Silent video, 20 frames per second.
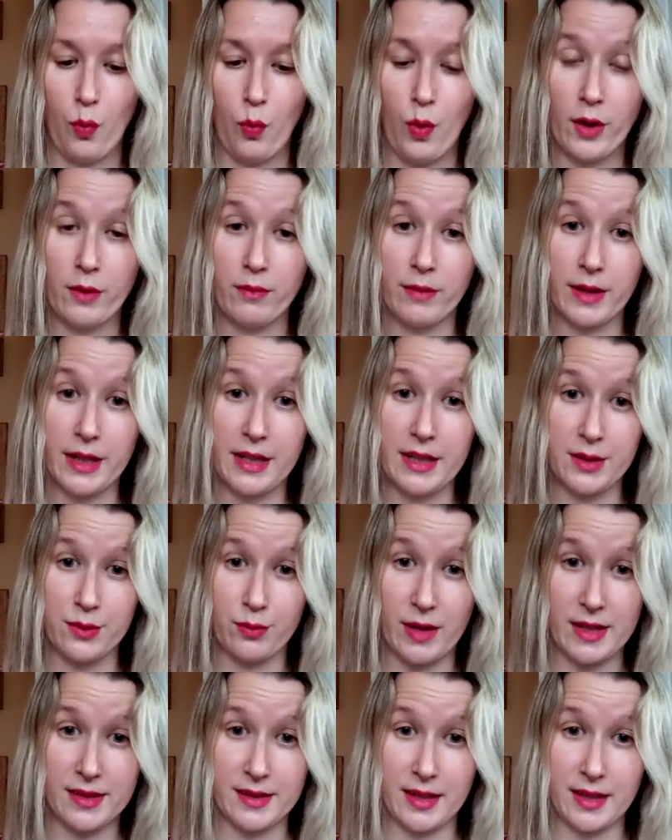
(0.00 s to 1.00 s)
what readings
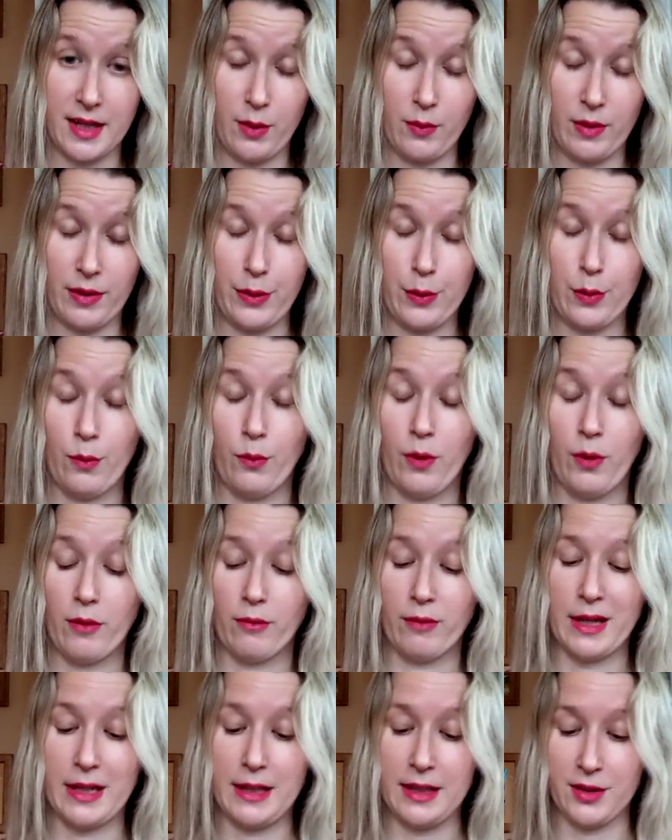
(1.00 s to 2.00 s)
resonate with you and what
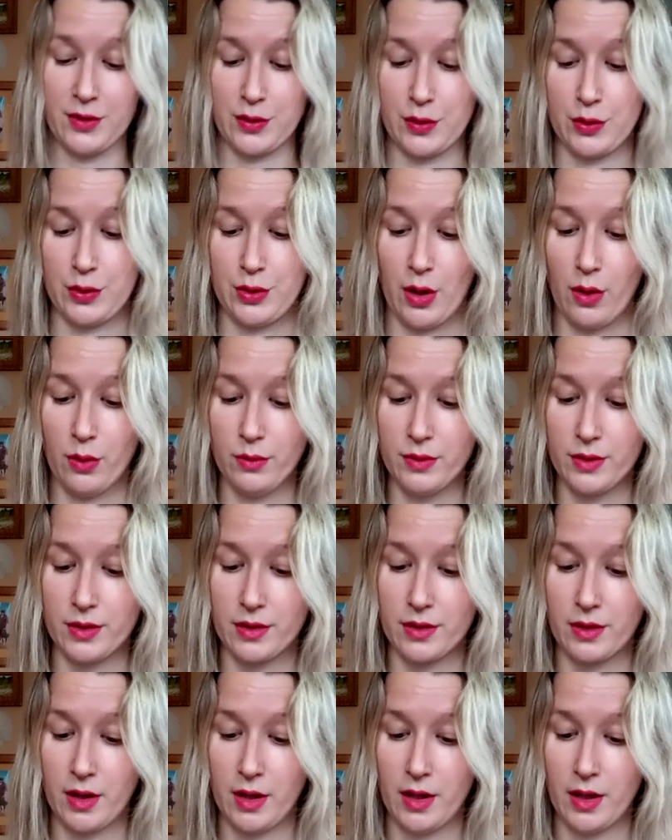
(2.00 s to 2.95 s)
readings don't.